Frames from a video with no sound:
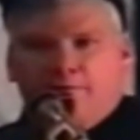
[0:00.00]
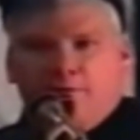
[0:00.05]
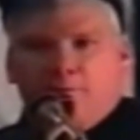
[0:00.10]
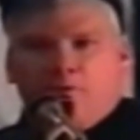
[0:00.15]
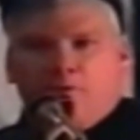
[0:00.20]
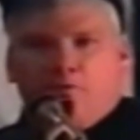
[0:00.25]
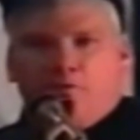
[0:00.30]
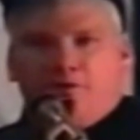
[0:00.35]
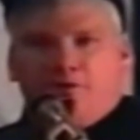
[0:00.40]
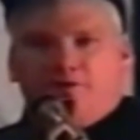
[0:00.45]

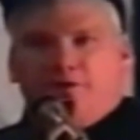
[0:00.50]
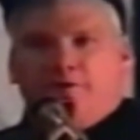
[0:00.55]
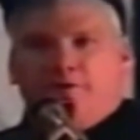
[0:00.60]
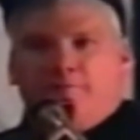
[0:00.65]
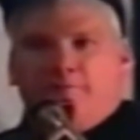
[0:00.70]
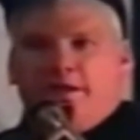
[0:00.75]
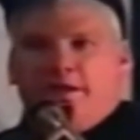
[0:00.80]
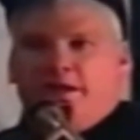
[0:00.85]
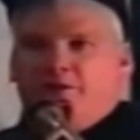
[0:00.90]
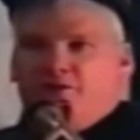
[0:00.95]
Remember, what
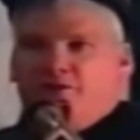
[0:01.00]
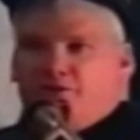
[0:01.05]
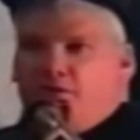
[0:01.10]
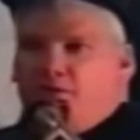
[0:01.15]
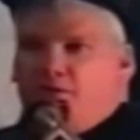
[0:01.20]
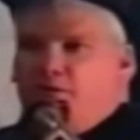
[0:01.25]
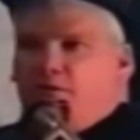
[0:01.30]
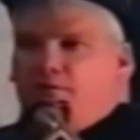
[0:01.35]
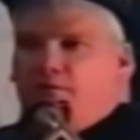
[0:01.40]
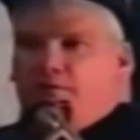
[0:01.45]
you're being
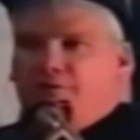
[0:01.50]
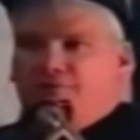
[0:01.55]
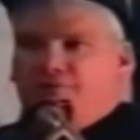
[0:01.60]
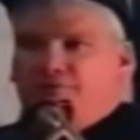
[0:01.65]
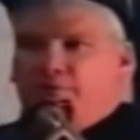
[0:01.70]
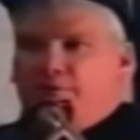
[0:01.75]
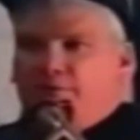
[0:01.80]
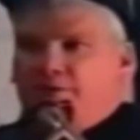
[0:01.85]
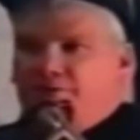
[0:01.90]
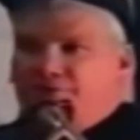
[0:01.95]
told
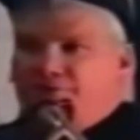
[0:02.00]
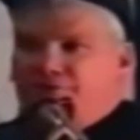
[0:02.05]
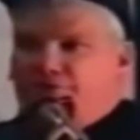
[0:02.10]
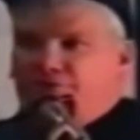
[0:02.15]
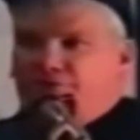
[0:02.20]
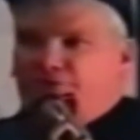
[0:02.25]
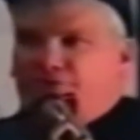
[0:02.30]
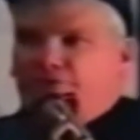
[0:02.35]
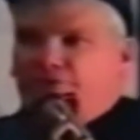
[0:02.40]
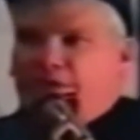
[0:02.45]
is only
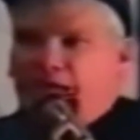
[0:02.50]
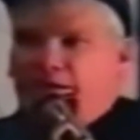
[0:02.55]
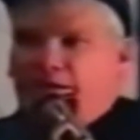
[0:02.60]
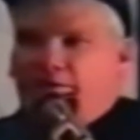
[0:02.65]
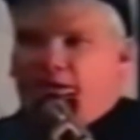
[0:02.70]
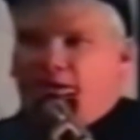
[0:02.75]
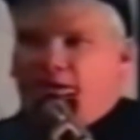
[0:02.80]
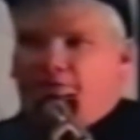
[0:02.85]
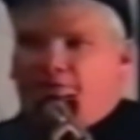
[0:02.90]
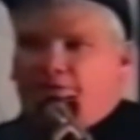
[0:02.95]
just a
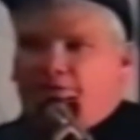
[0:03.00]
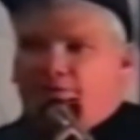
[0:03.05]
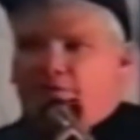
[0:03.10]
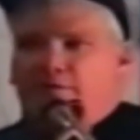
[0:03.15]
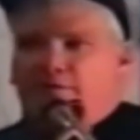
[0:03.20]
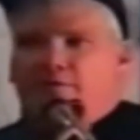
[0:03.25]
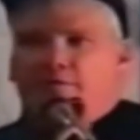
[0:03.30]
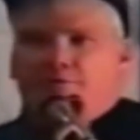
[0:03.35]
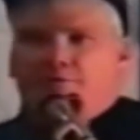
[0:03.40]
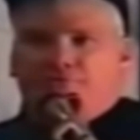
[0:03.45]
smattering of the
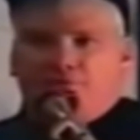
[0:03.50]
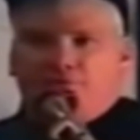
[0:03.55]
truth.